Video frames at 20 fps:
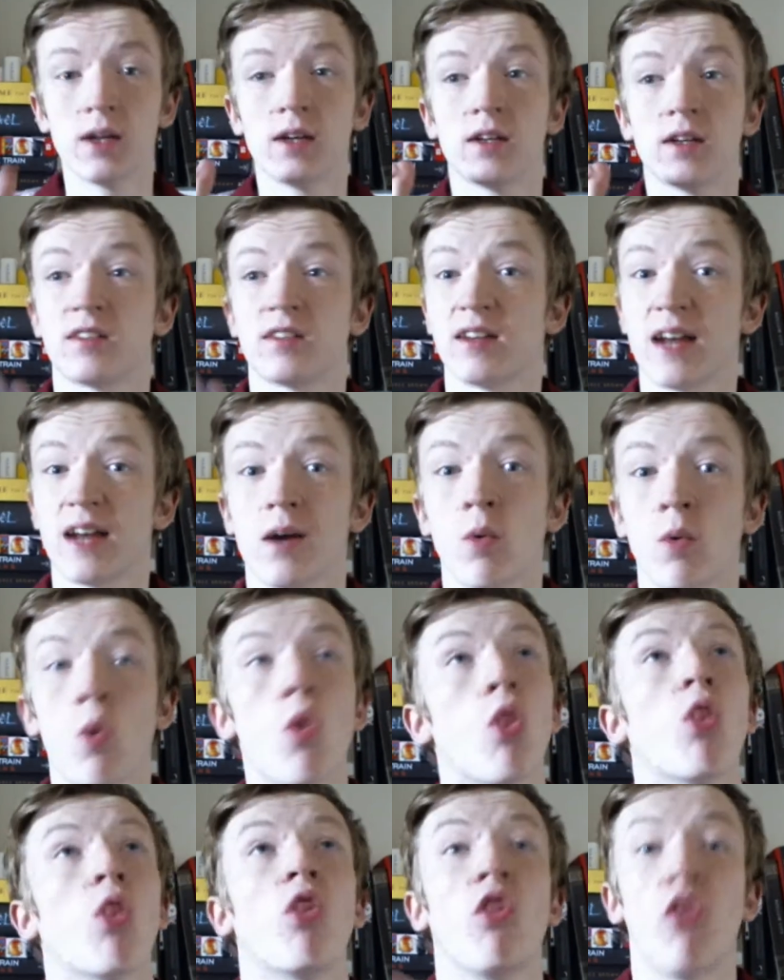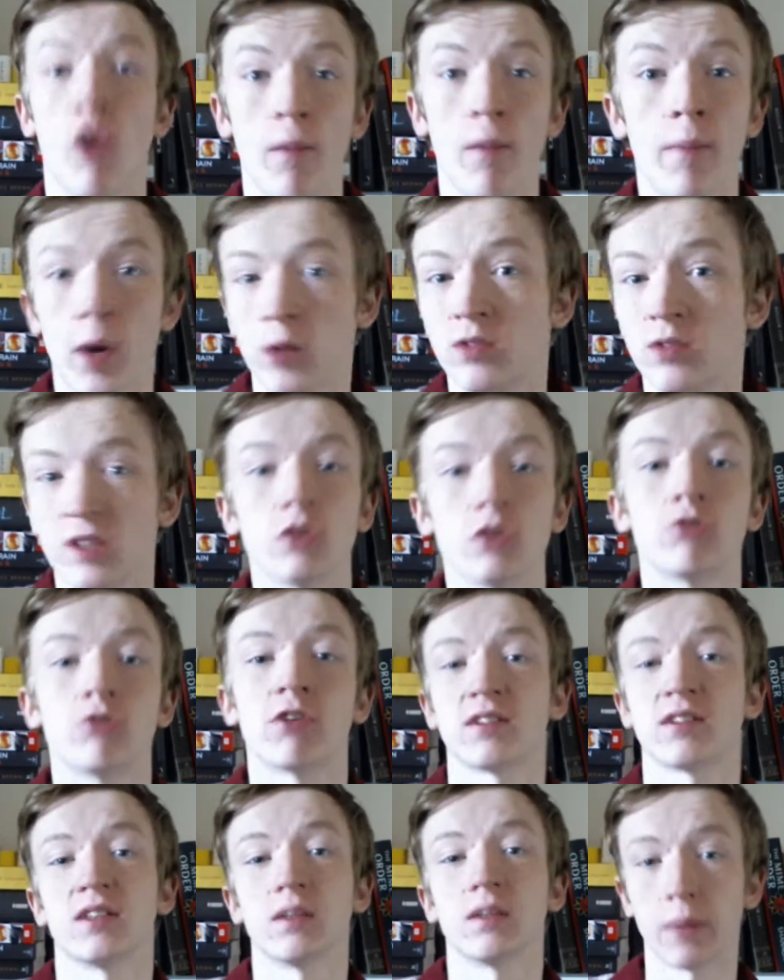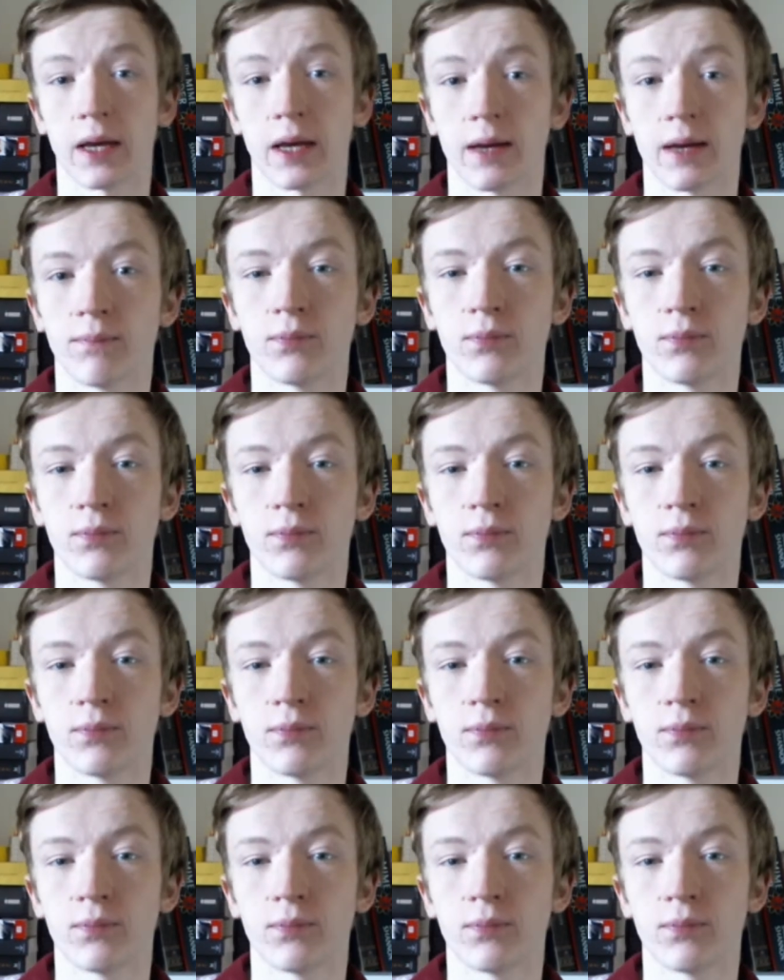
So now, the most interesting bit.